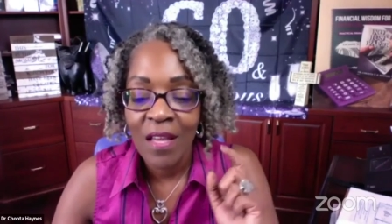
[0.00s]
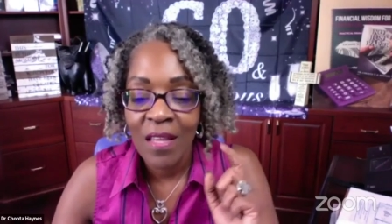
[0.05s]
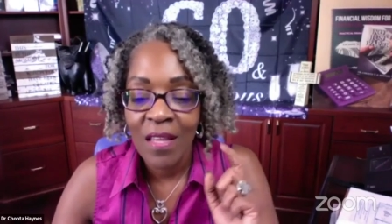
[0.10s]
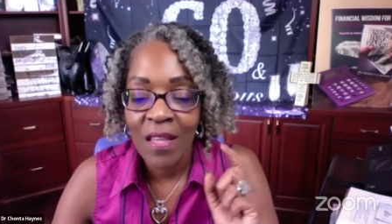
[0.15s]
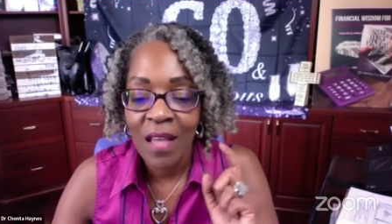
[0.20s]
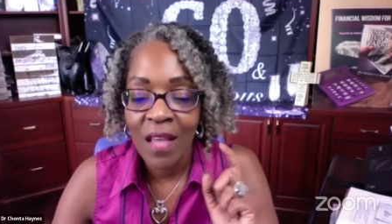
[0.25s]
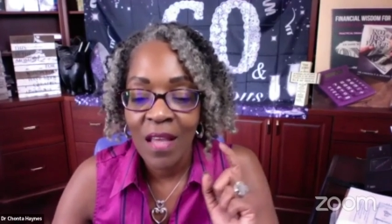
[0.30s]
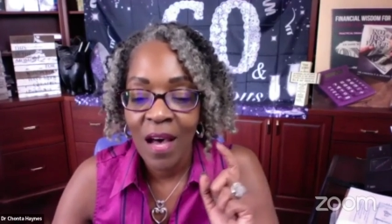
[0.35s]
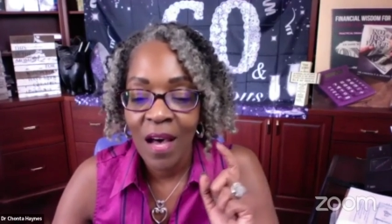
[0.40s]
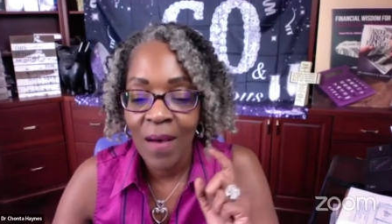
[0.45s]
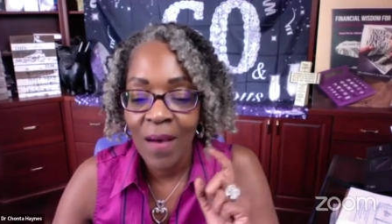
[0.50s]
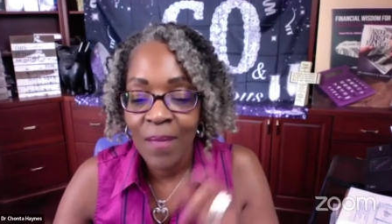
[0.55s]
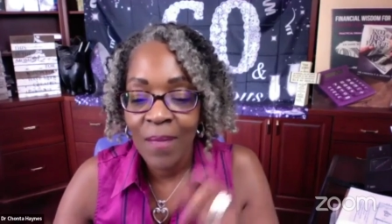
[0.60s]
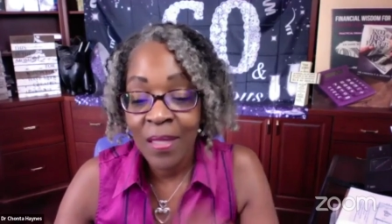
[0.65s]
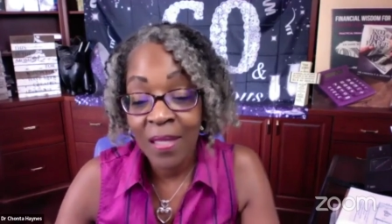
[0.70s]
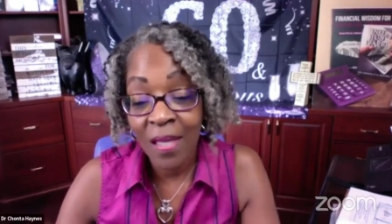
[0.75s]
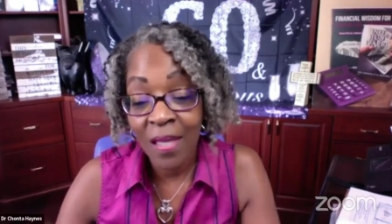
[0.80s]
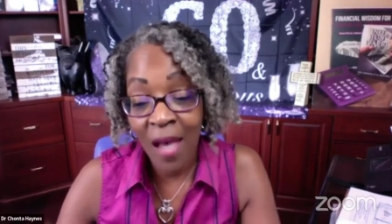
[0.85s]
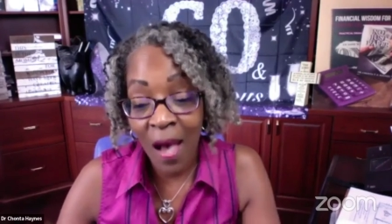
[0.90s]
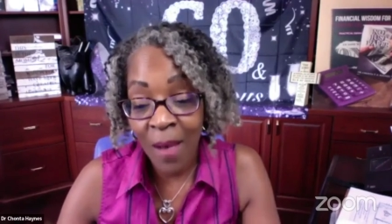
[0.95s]
um, in the
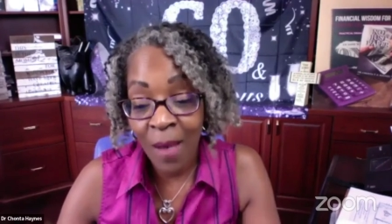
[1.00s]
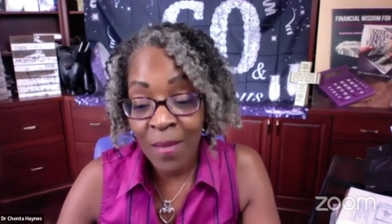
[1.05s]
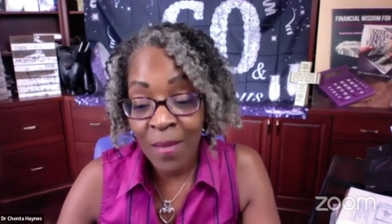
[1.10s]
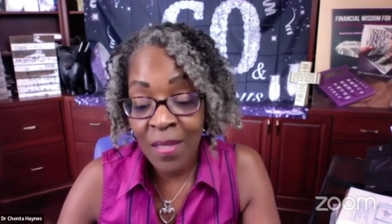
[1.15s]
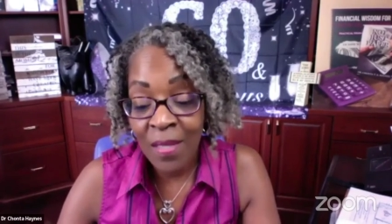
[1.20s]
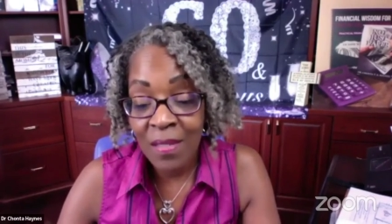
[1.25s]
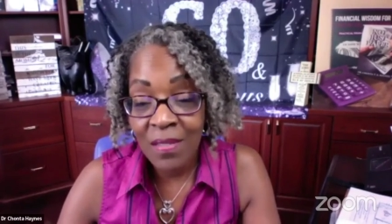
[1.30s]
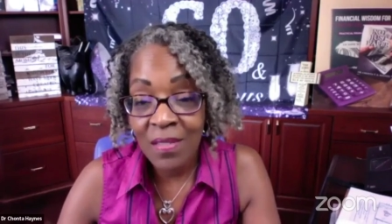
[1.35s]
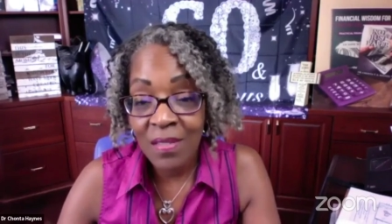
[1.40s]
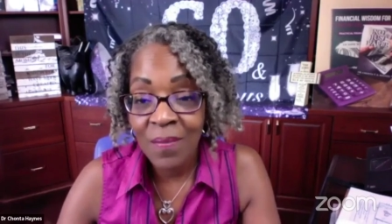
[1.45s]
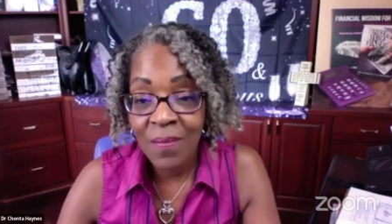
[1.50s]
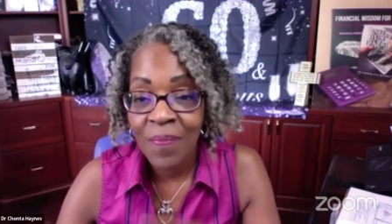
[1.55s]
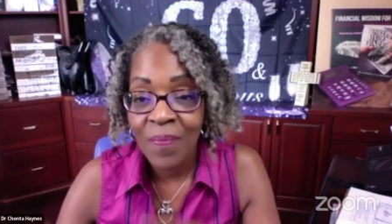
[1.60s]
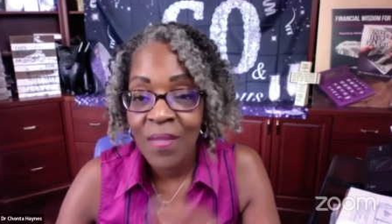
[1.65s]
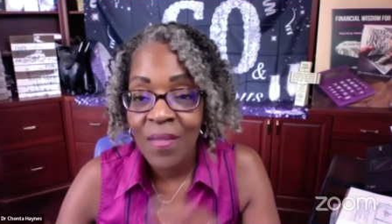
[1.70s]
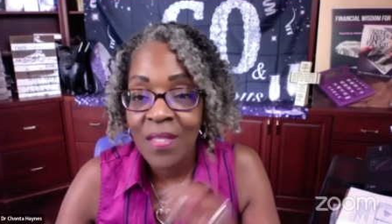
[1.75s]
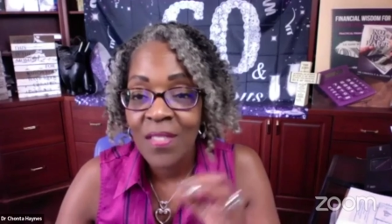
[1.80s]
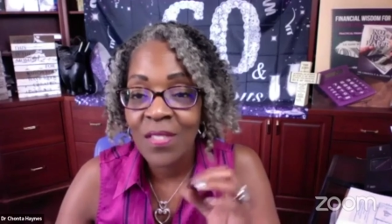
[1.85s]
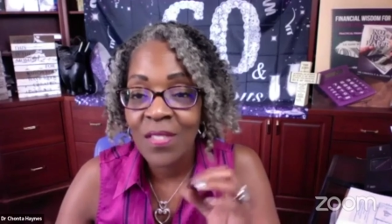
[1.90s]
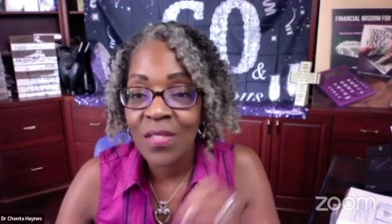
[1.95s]
comments
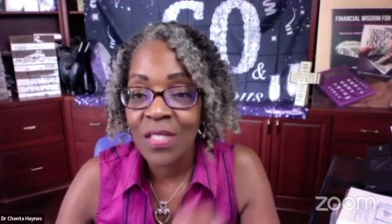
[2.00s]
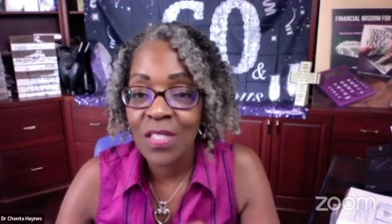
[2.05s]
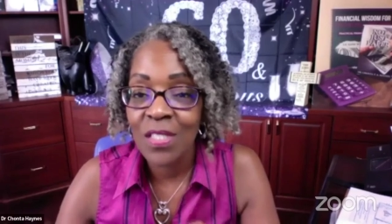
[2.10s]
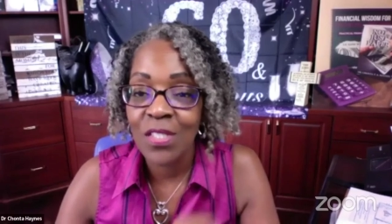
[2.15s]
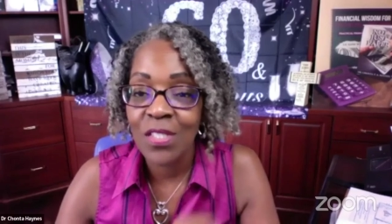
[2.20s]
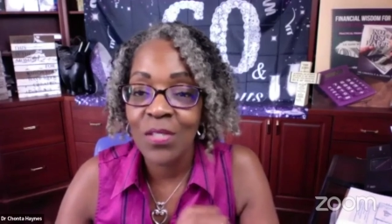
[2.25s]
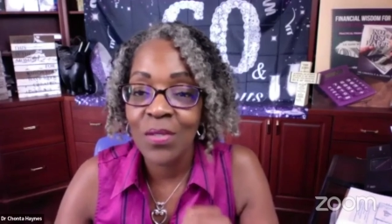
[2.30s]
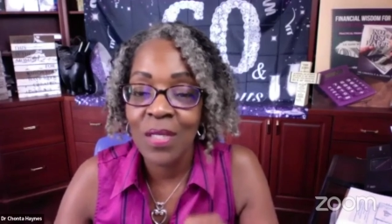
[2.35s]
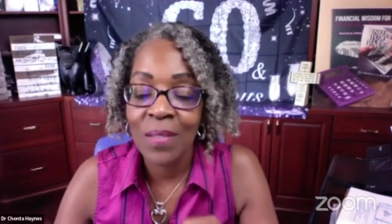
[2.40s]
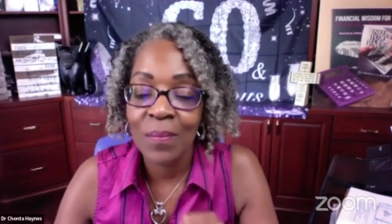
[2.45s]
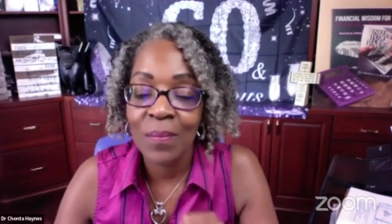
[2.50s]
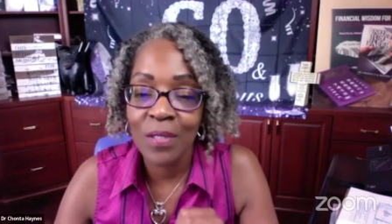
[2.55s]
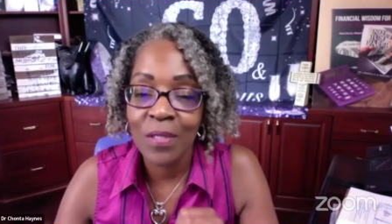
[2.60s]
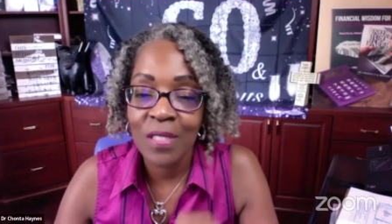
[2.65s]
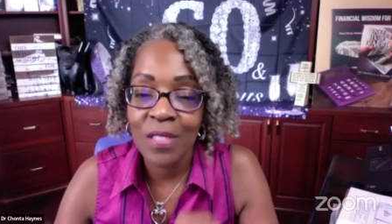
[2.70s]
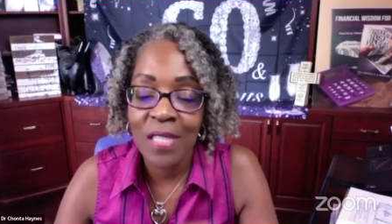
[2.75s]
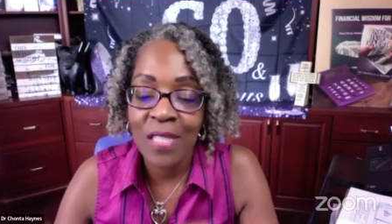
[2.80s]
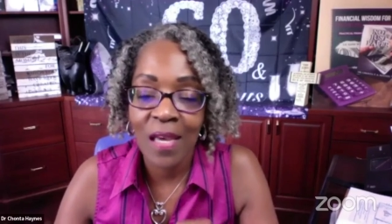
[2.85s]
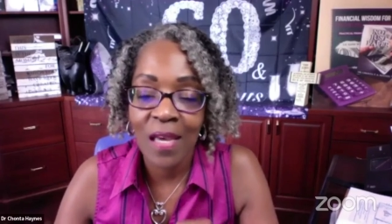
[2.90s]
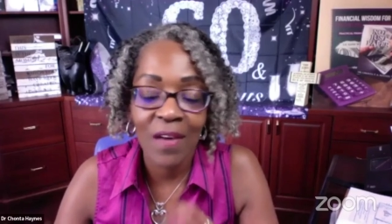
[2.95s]
so that you can
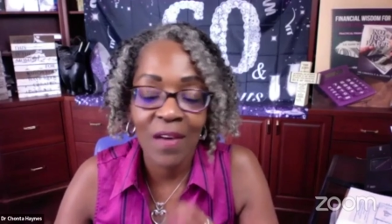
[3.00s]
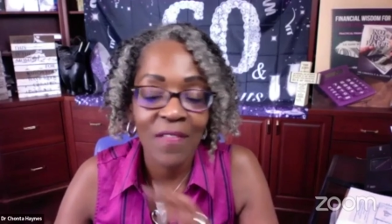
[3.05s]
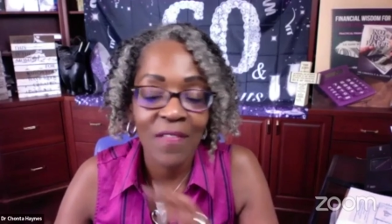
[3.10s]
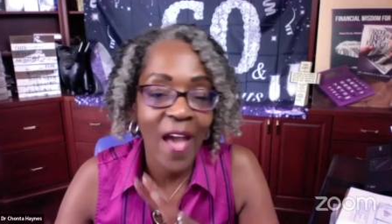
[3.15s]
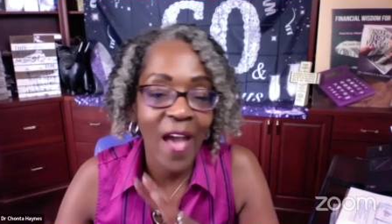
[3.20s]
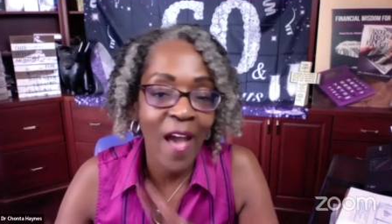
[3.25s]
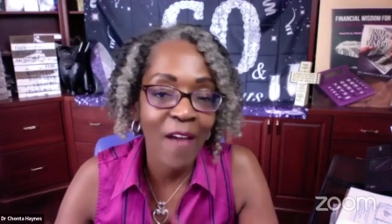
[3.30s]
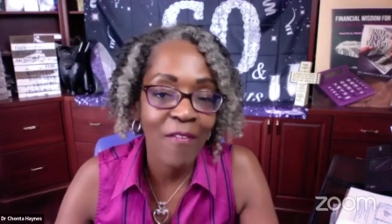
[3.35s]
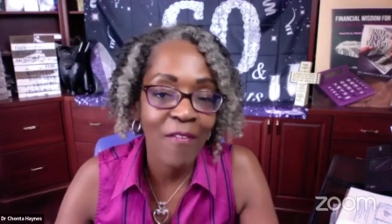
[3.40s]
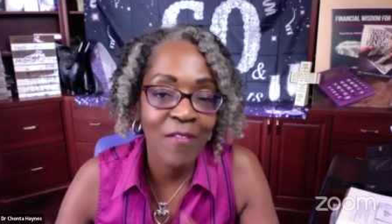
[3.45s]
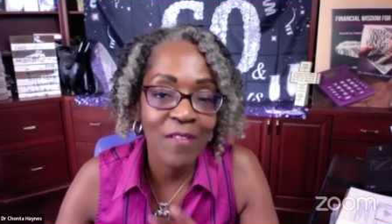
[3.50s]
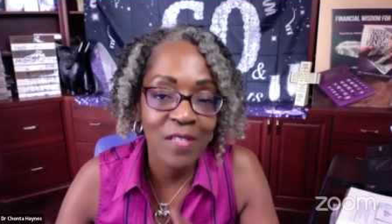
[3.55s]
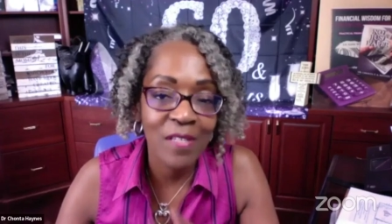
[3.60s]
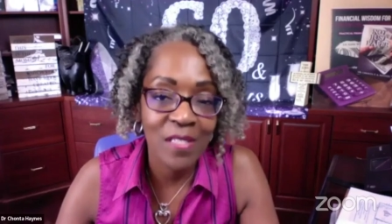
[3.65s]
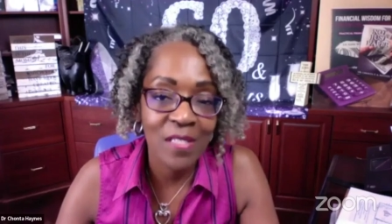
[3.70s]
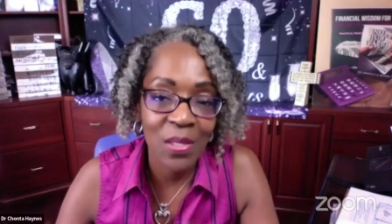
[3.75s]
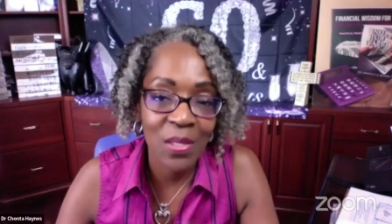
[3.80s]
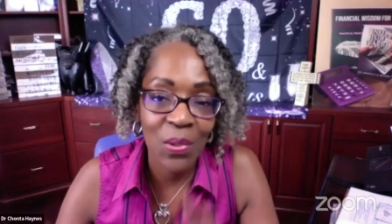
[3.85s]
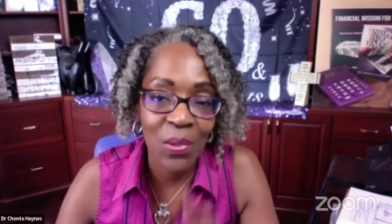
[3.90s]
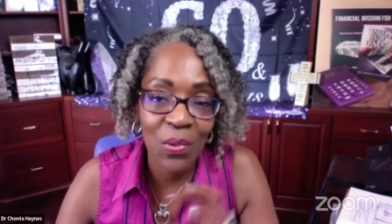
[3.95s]
partake of every
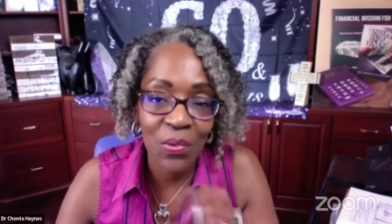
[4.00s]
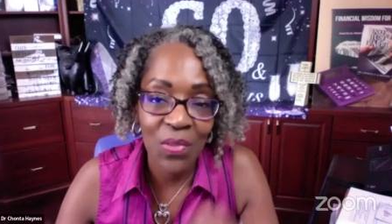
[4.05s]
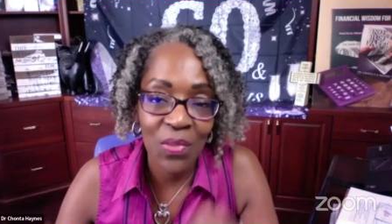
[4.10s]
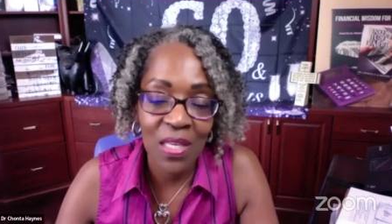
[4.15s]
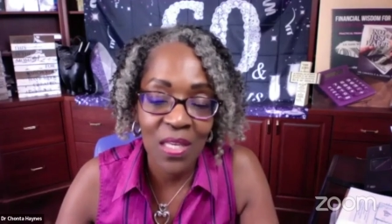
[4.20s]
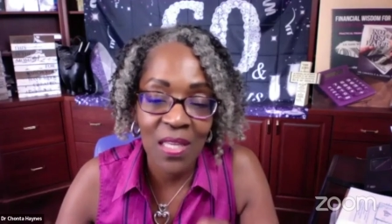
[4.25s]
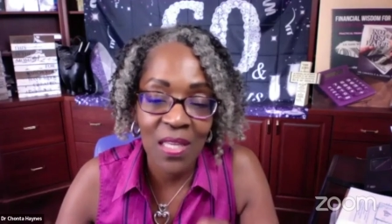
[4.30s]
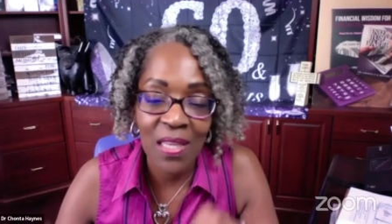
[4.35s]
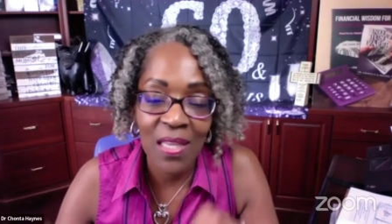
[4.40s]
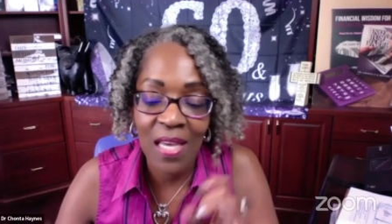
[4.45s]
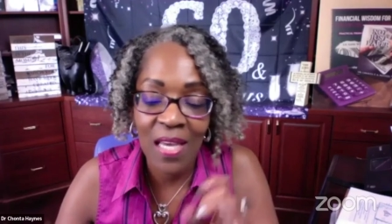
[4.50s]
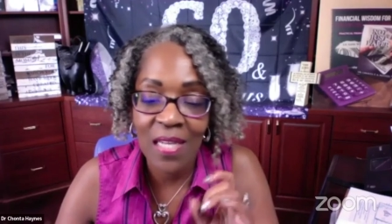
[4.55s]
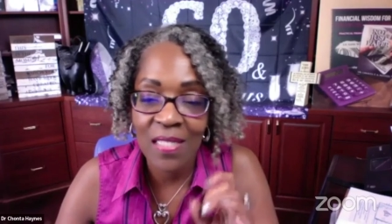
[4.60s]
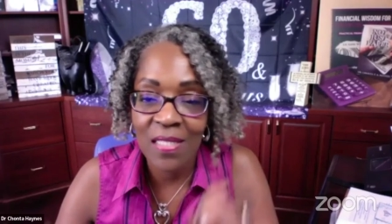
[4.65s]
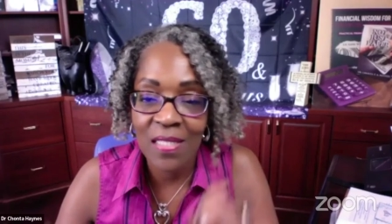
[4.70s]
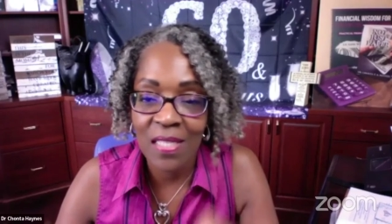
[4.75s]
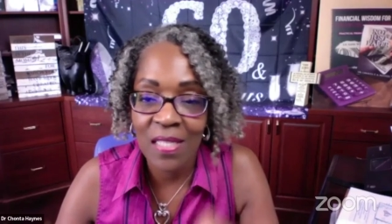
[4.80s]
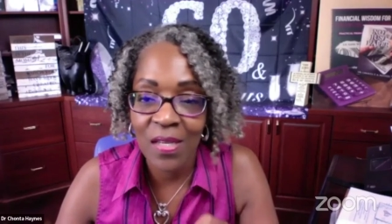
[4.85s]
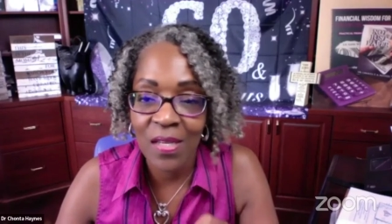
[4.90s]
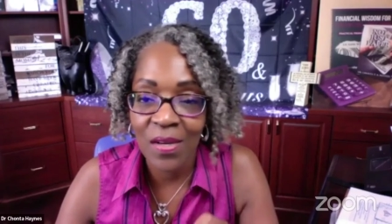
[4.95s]
single thing that is
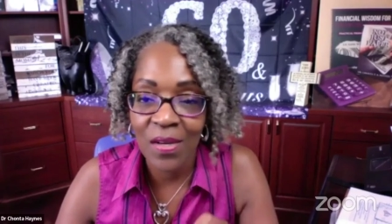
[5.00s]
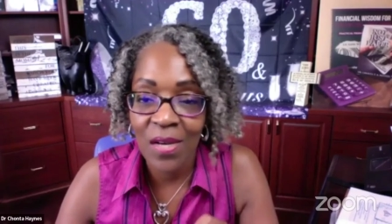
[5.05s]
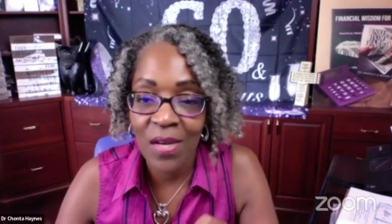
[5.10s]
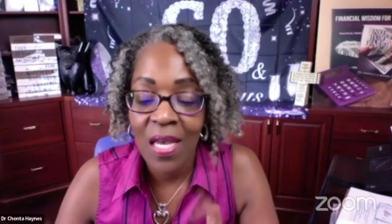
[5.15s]
here.